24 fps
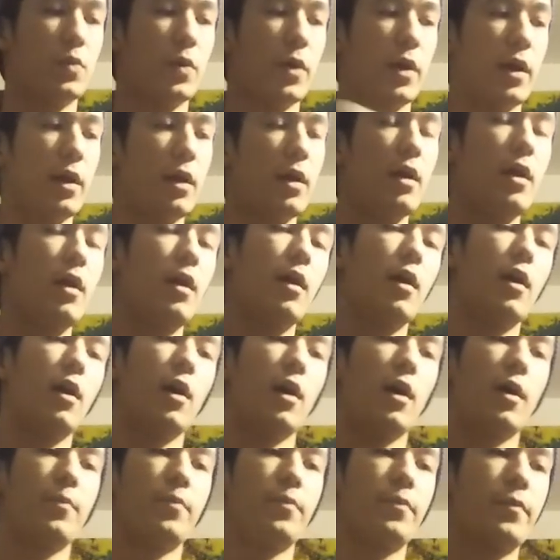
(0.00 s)
way,
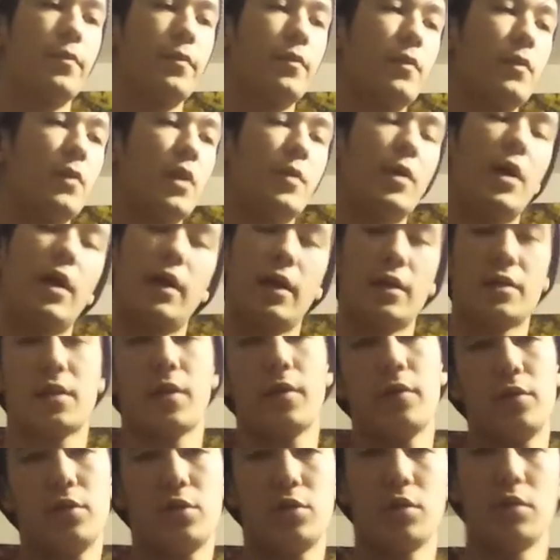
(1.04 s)
I guess
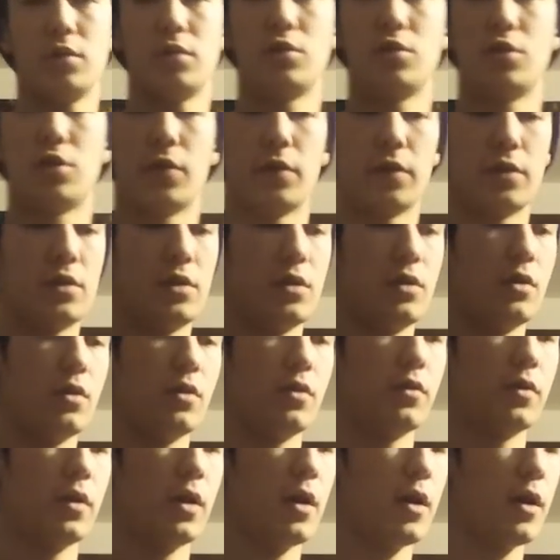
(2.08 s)
should show it to you.